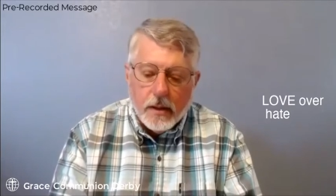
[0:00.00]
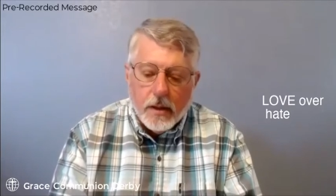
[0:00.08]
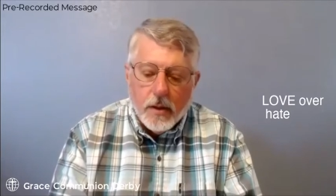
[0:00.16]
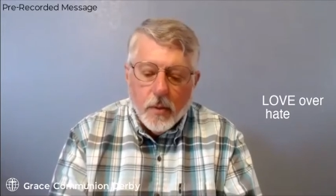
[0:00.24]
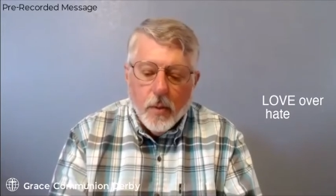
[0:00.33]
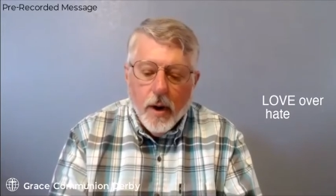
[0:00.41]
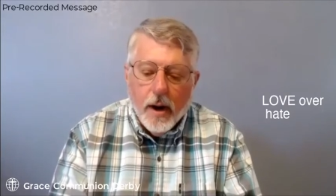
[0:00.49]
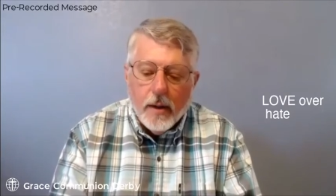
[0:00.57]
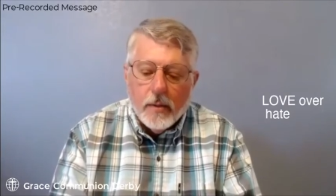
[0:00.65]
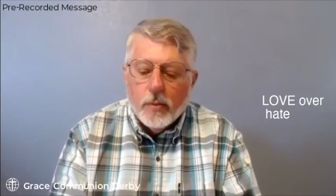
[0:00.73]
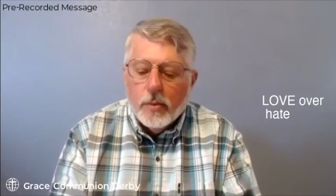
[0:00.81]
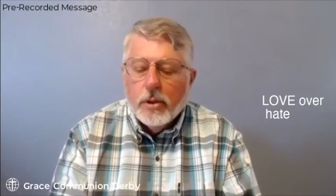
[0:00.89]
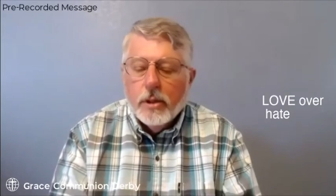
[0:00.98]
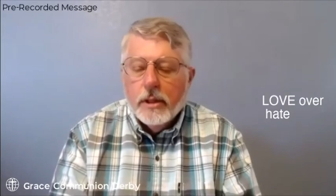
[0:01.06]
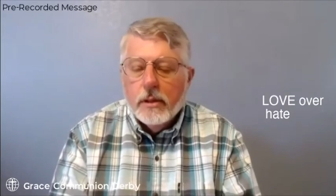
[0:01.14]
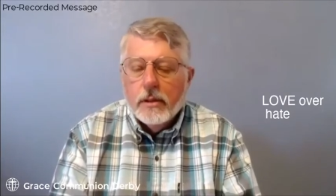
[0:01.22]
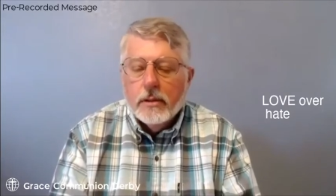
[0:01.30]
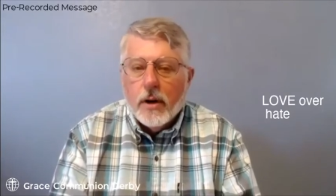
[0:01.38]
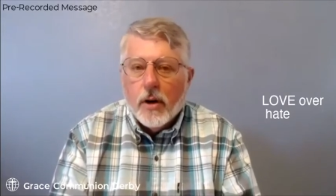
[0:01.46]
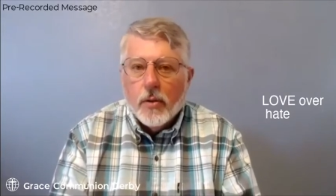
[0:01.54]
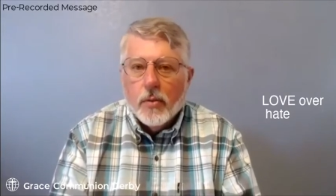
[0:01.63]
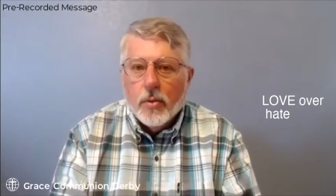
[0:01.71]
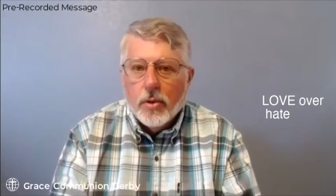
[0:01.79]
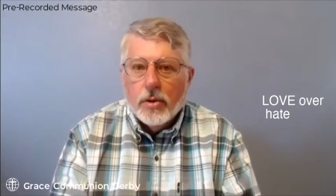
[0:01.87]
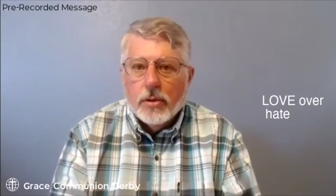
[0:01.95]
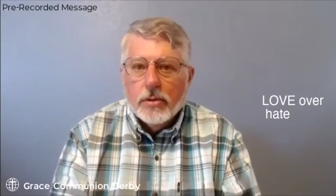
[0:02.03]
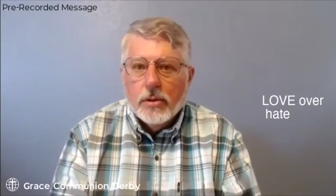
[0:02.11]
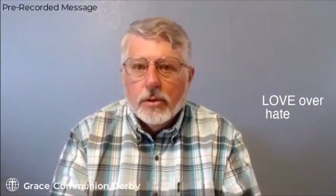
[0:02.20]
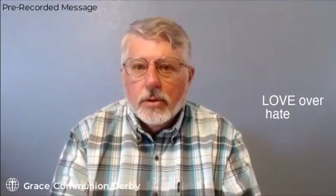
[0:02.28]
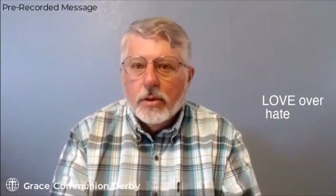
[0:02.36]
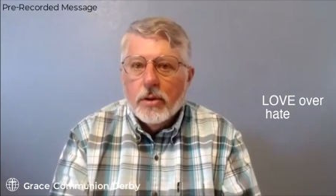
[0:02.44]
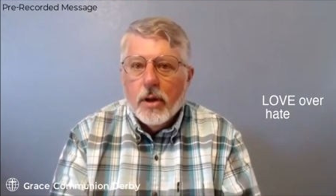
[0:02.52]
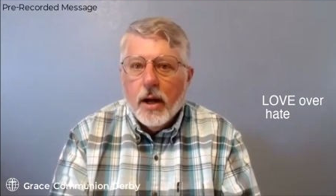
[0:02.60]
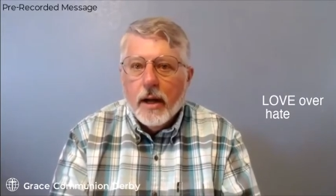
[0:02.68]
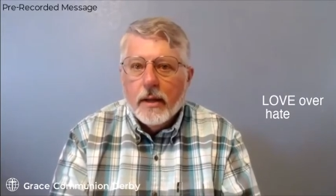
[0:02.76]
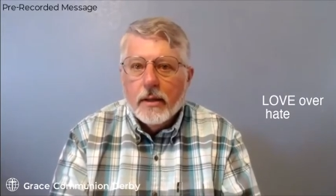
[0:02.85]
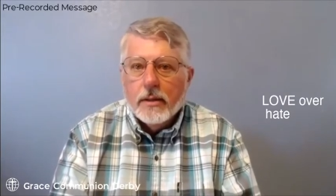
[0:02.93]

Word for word: What would our world look like?